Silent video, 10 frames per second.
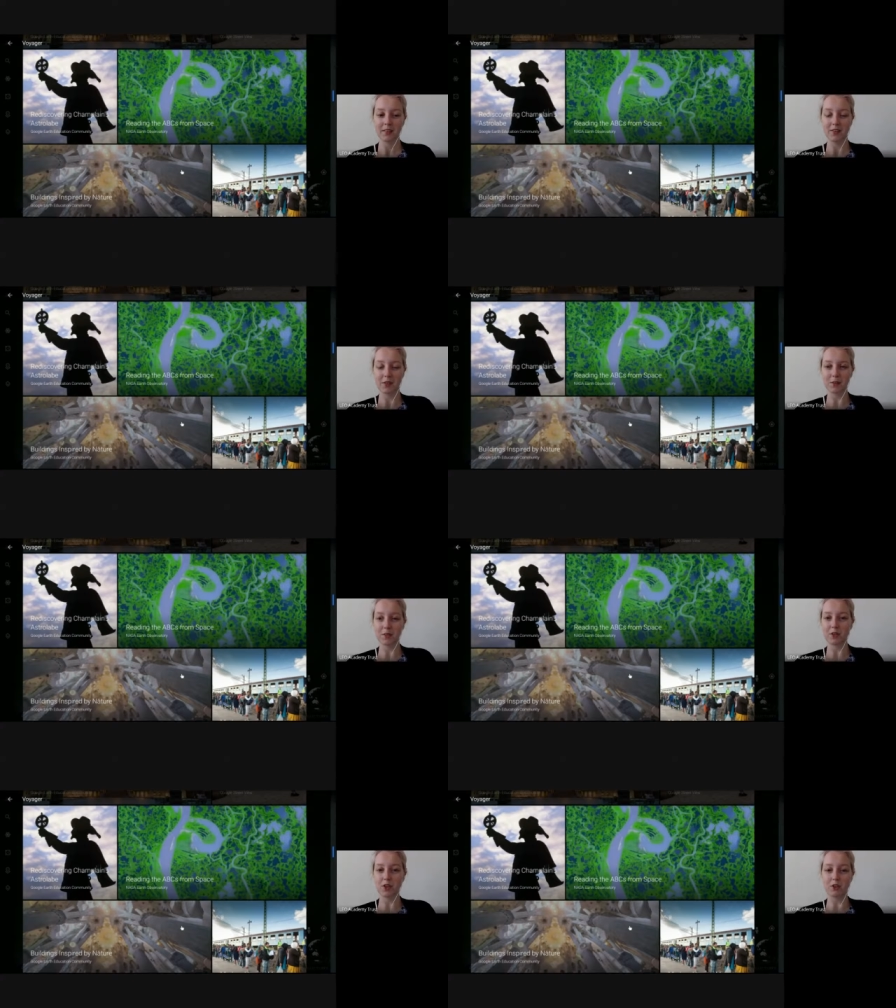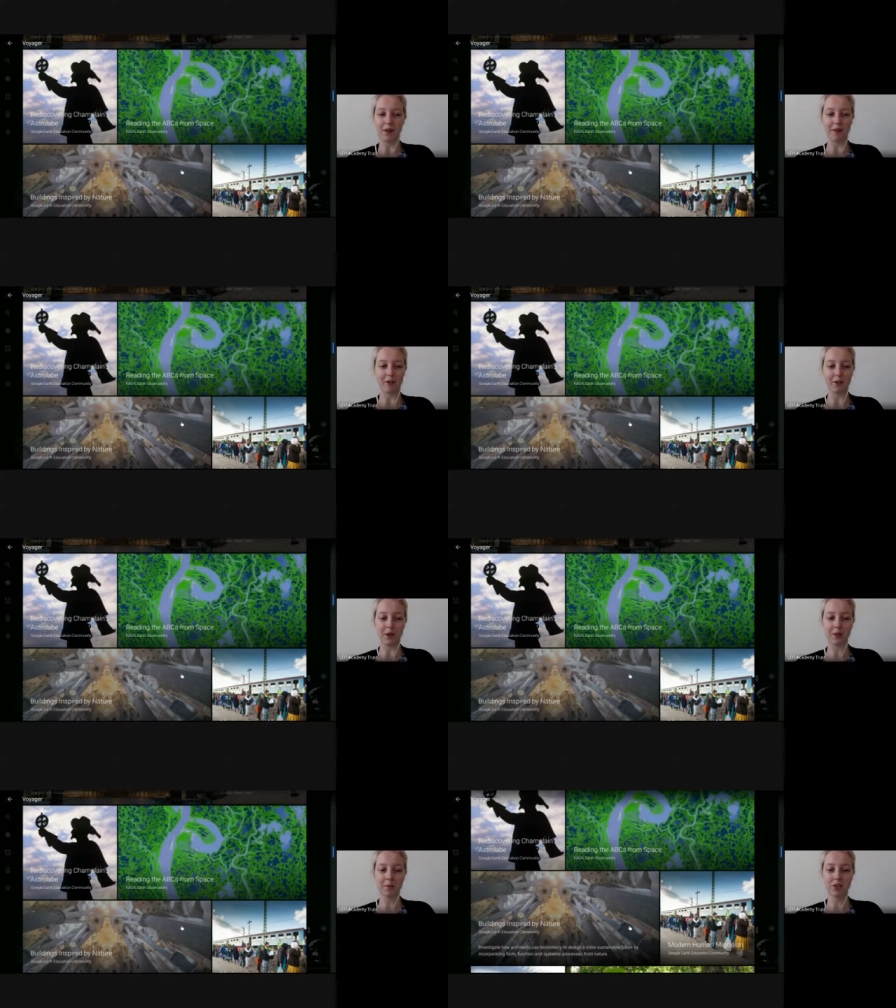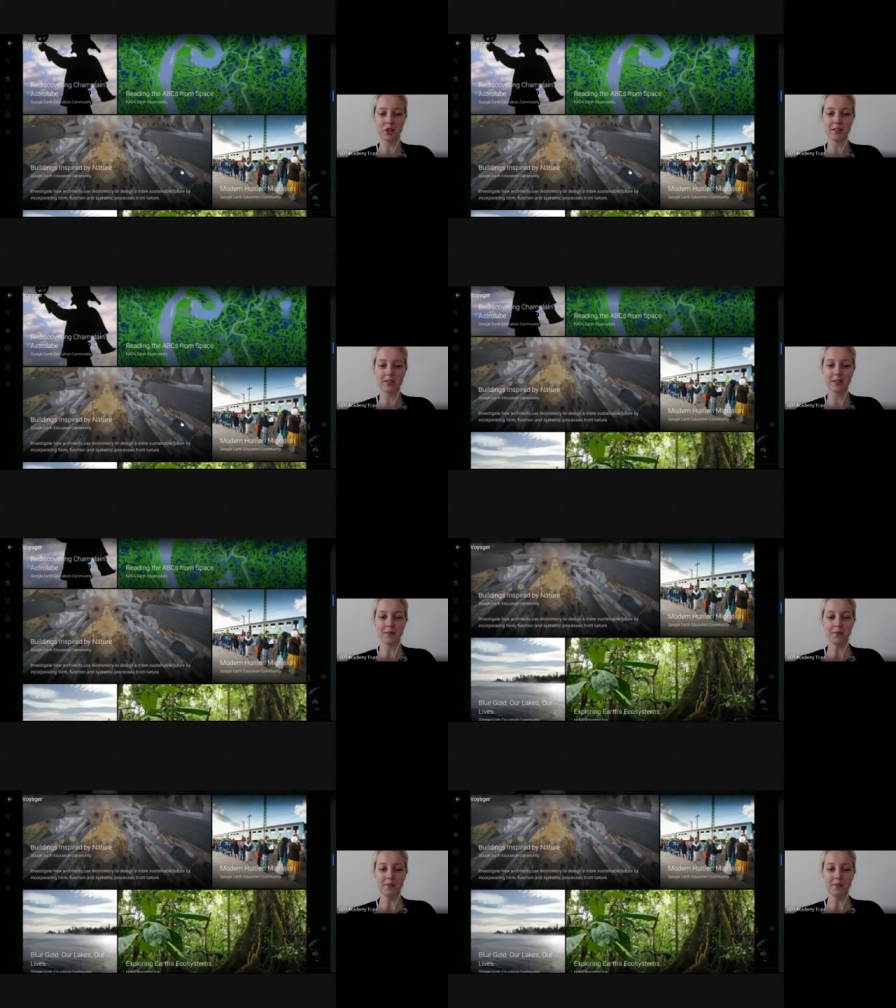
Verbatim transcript: sort of geographical images.